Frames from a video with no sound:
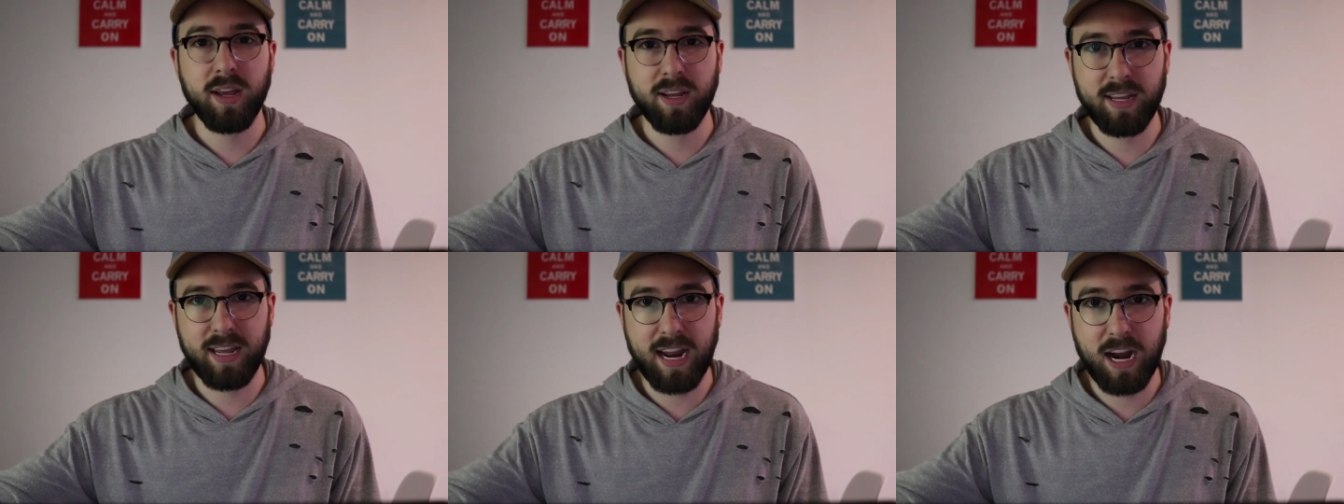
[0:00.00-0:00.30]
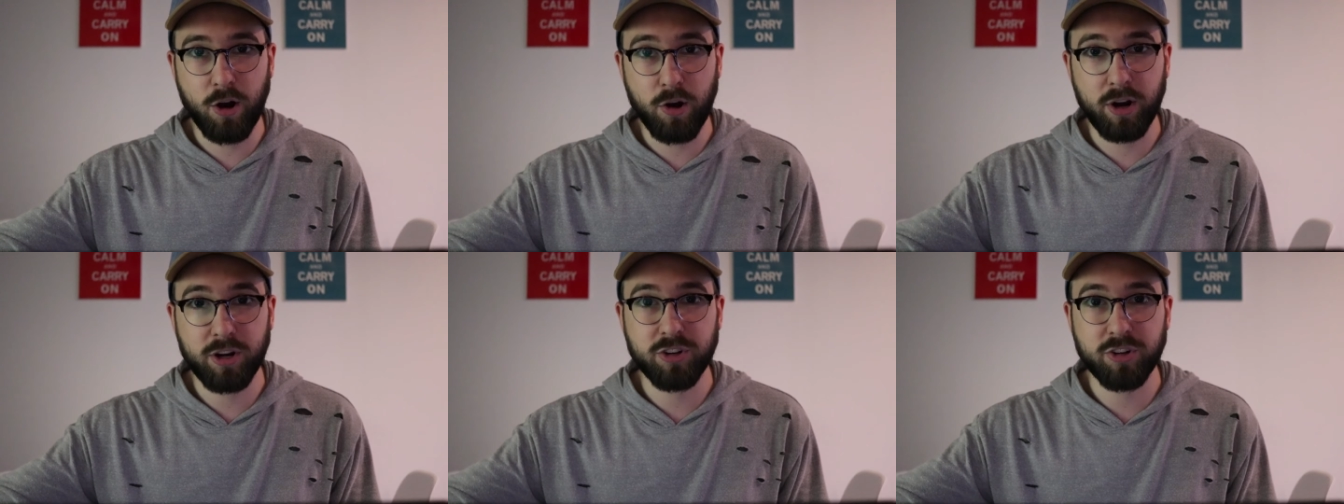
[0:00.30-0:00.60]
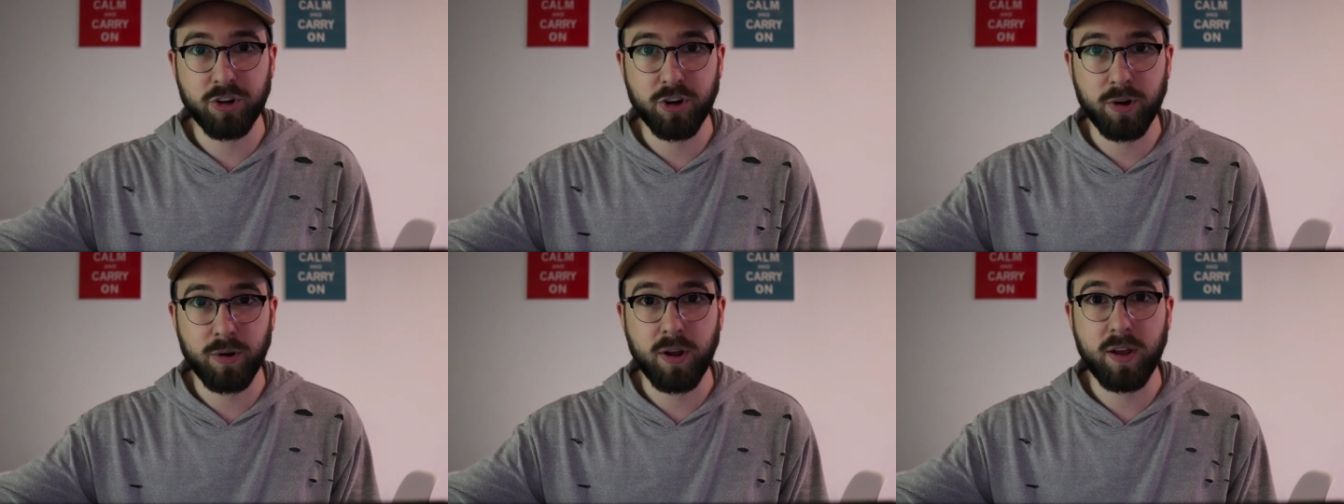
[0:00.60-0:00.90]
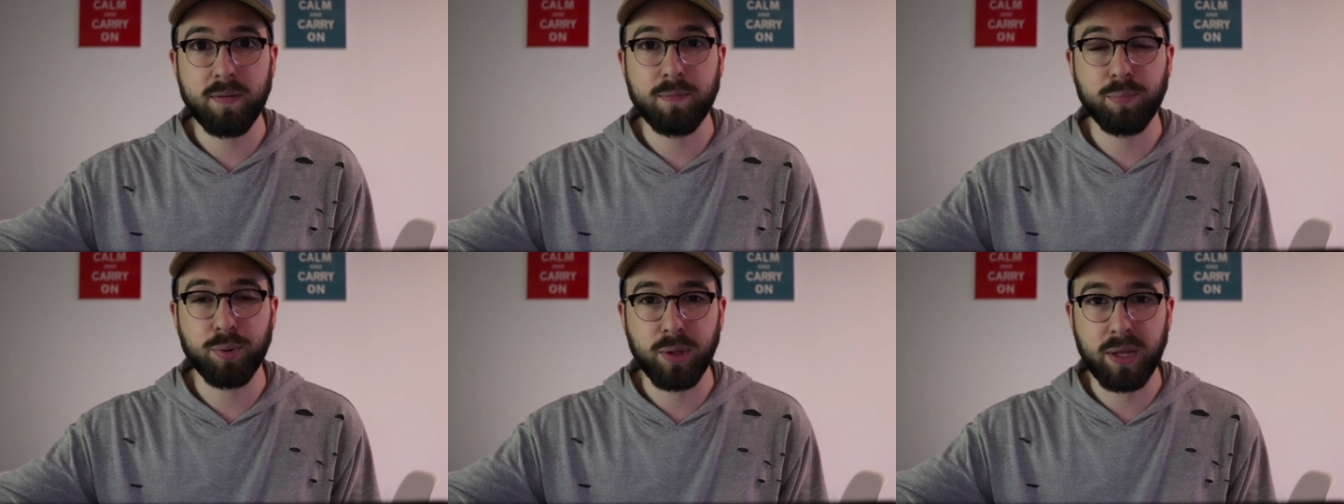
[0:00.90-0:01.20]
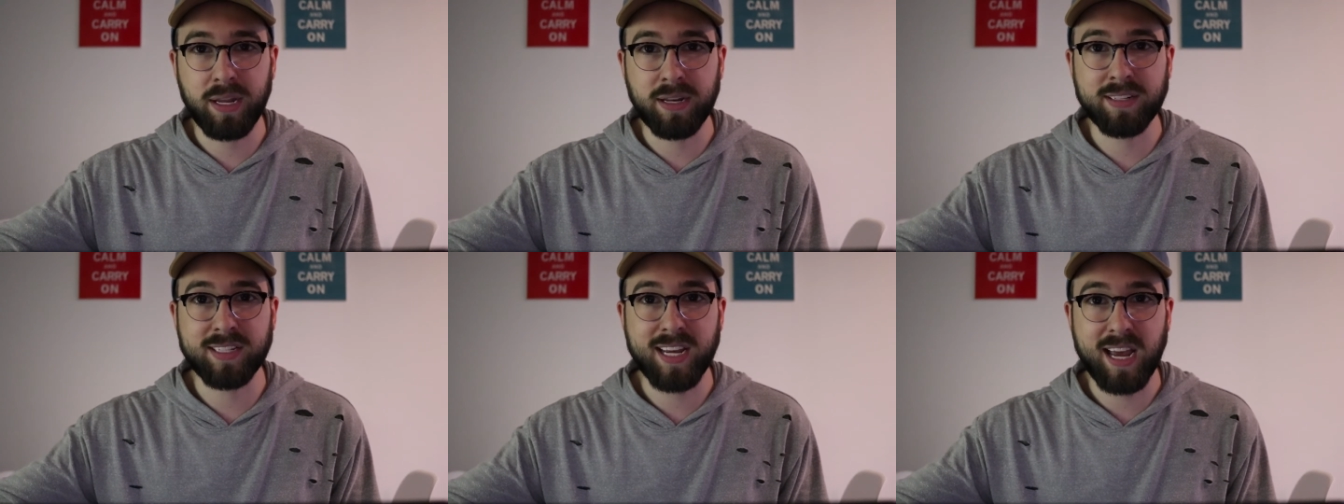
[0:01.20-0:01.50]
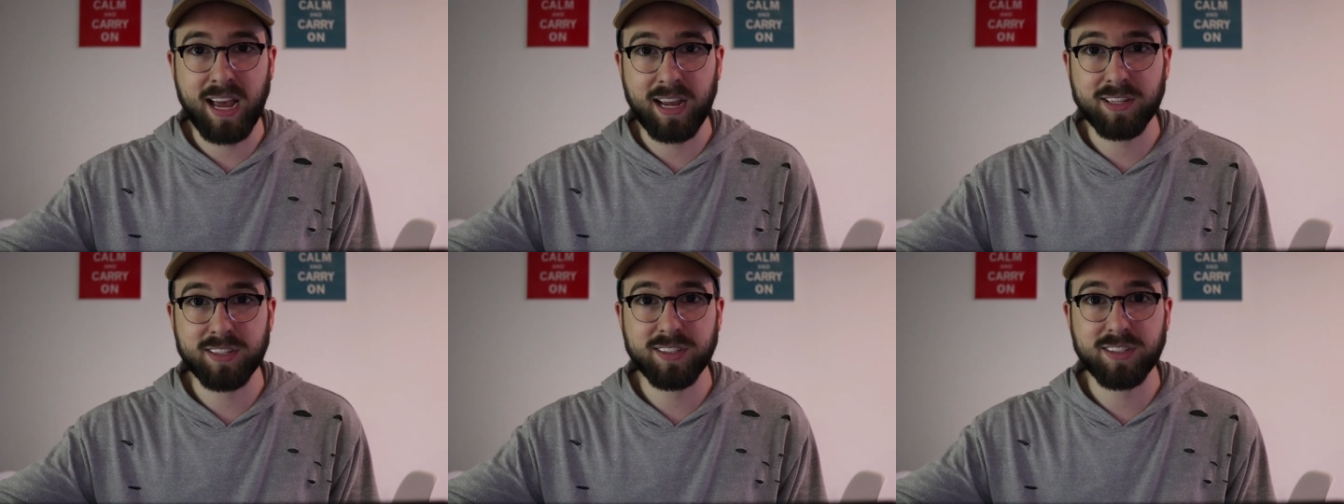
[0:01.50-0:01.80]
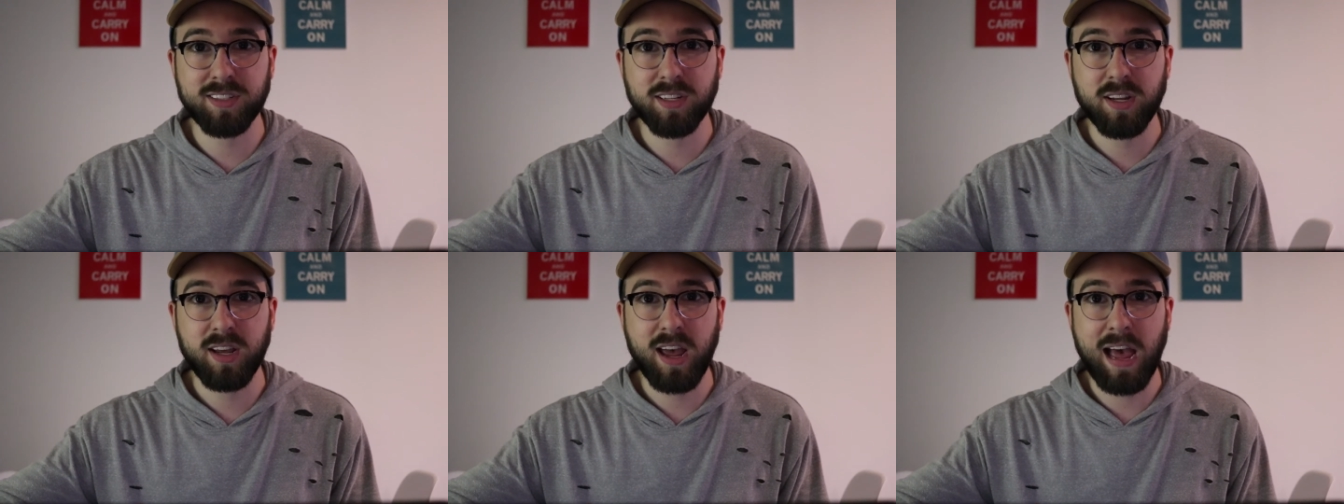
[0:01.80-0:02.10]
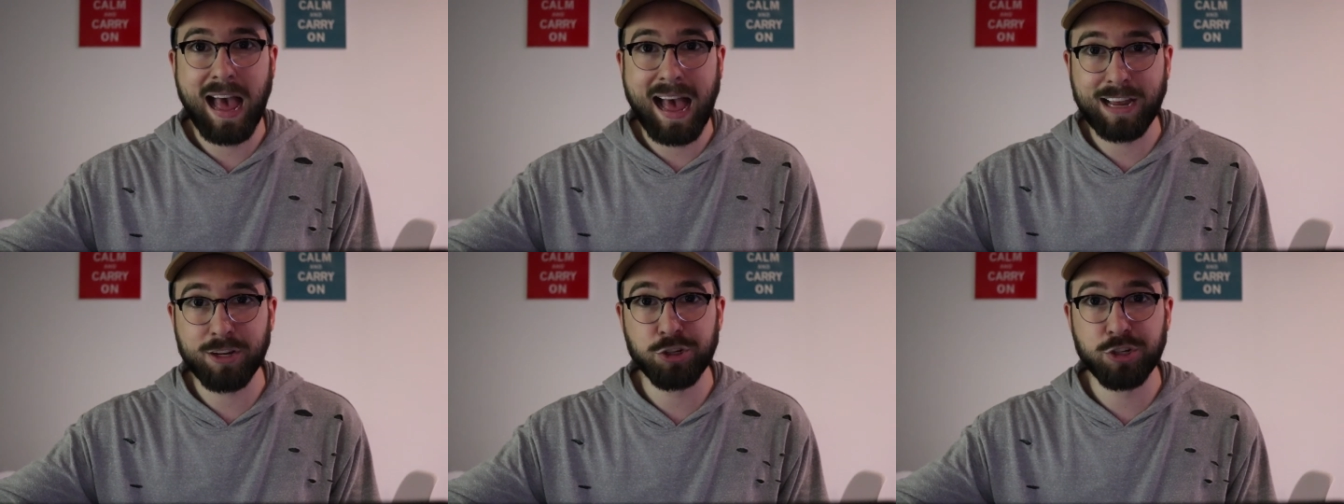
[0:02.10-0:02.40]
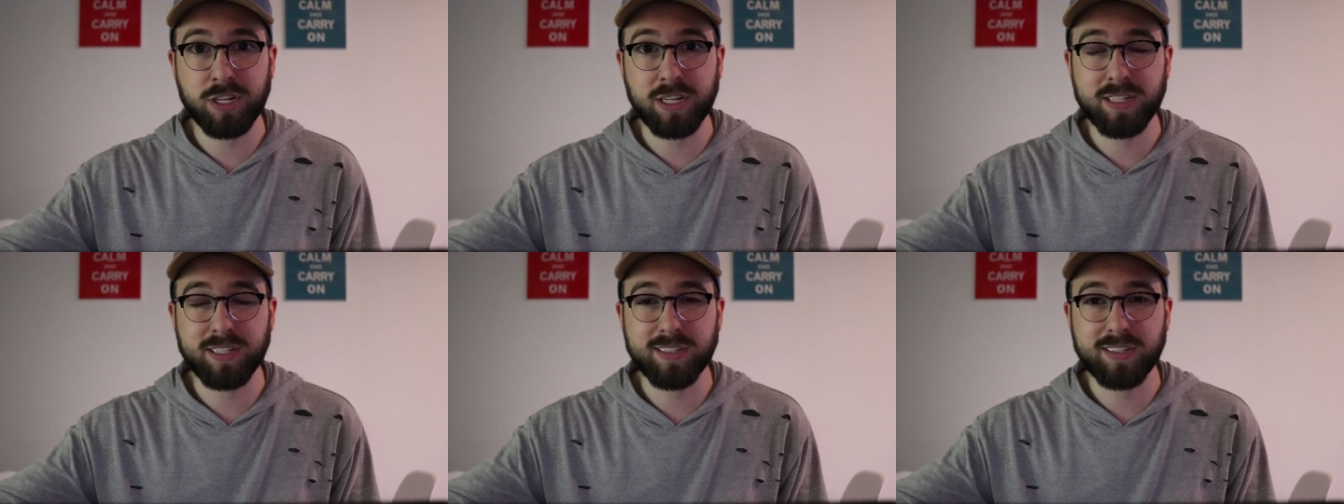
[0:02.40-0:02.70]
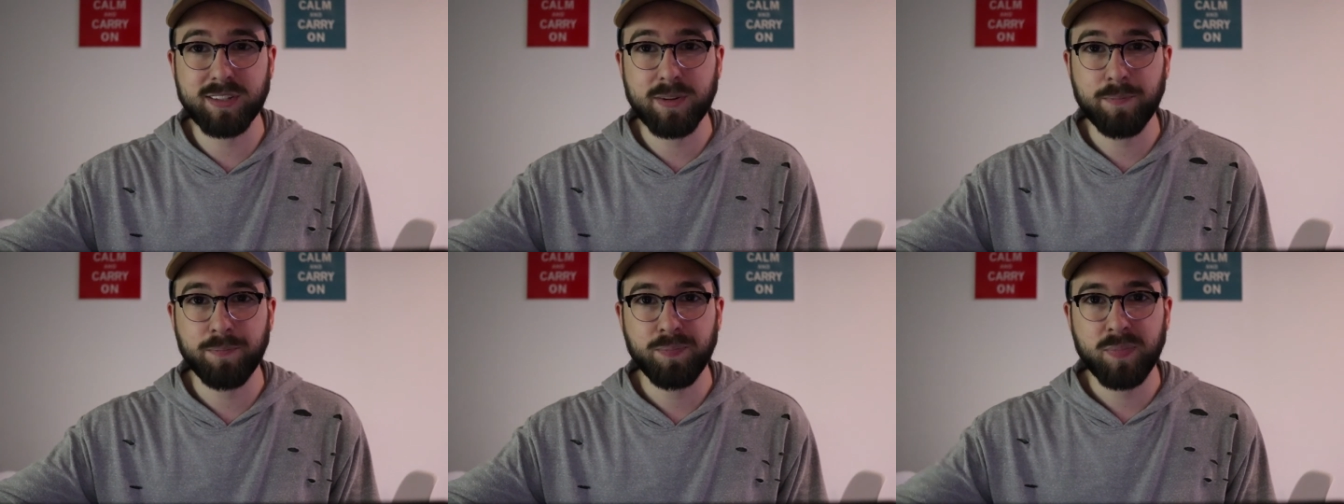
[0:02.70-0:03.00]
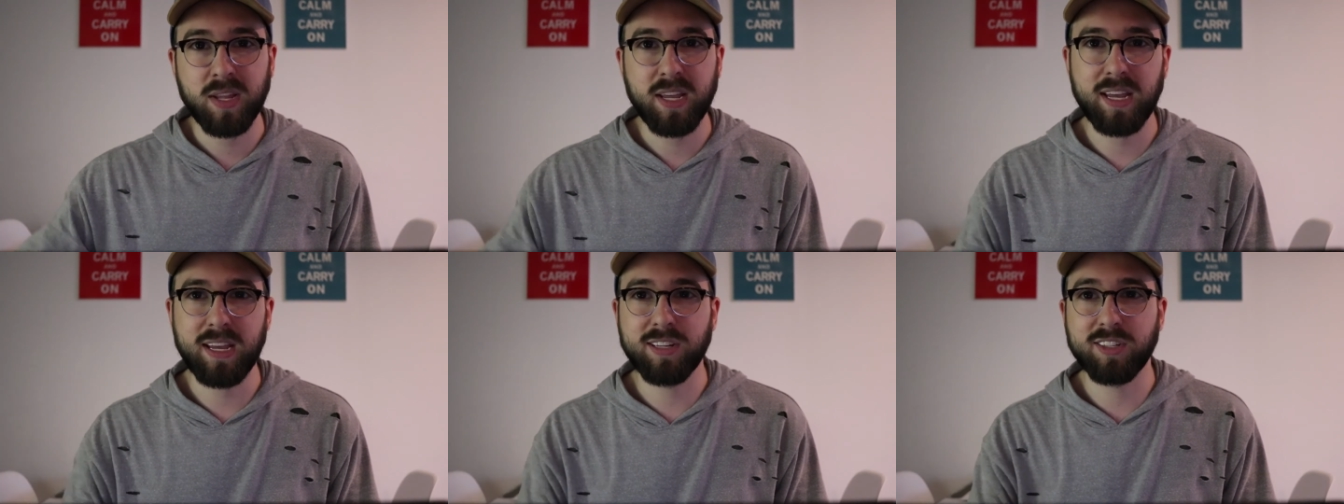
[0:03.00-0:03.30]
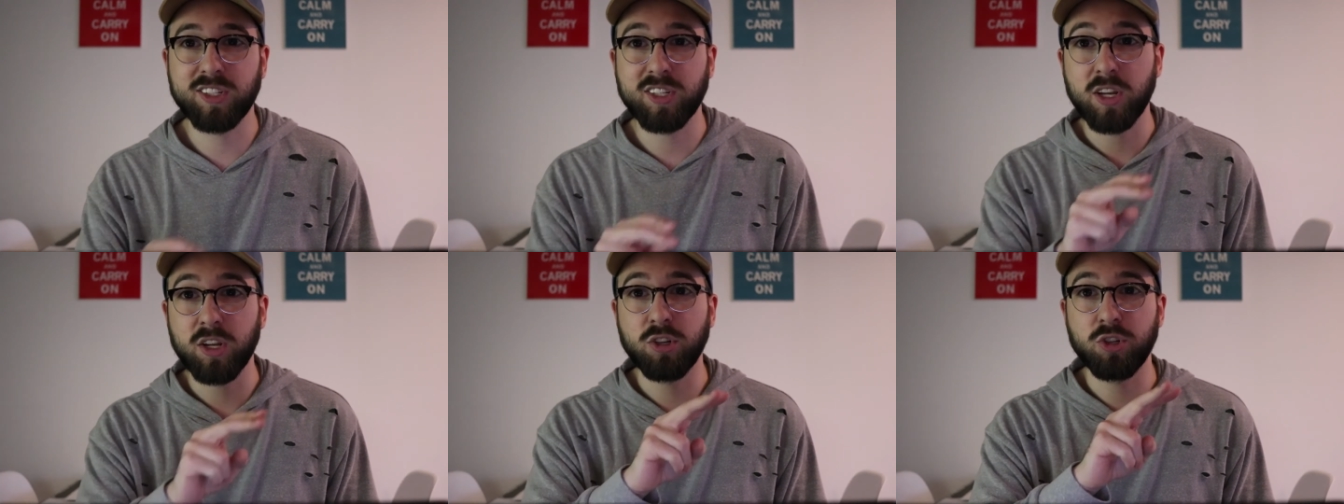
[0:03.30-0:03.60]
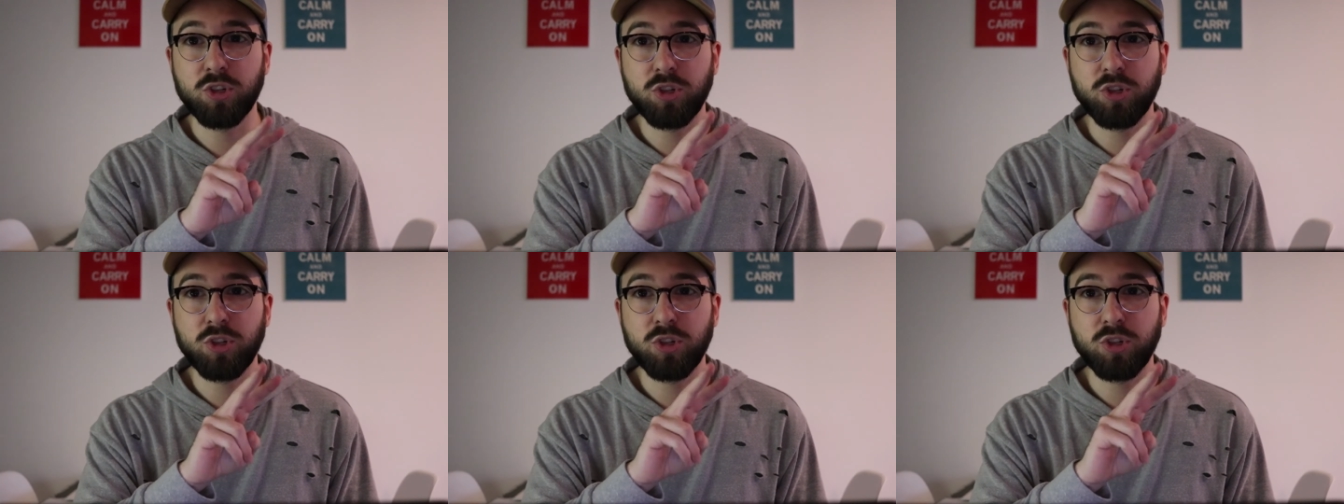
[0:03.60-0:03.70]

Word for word: character in plain text hashes is